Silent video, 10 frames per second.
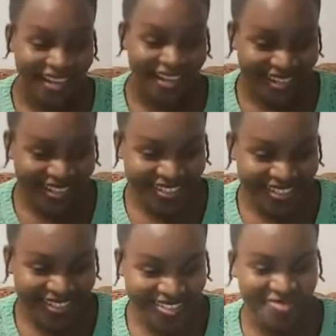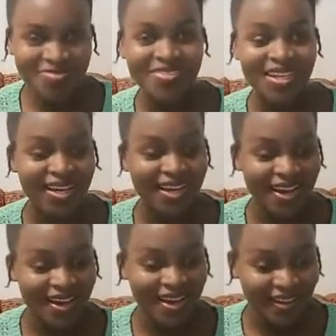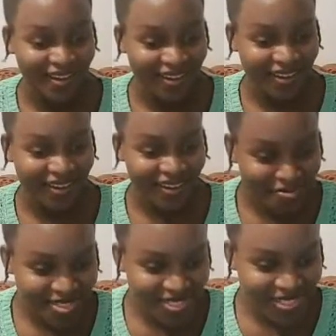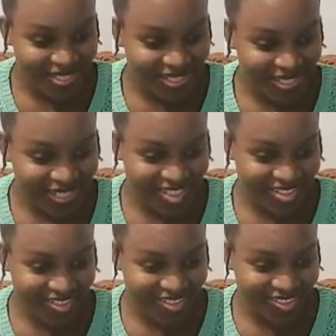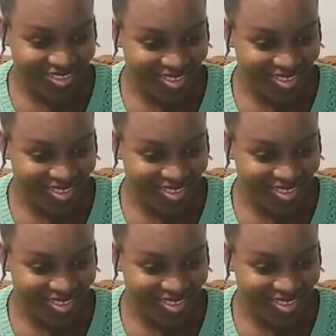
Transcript: Um, I'm seeing Yanisha.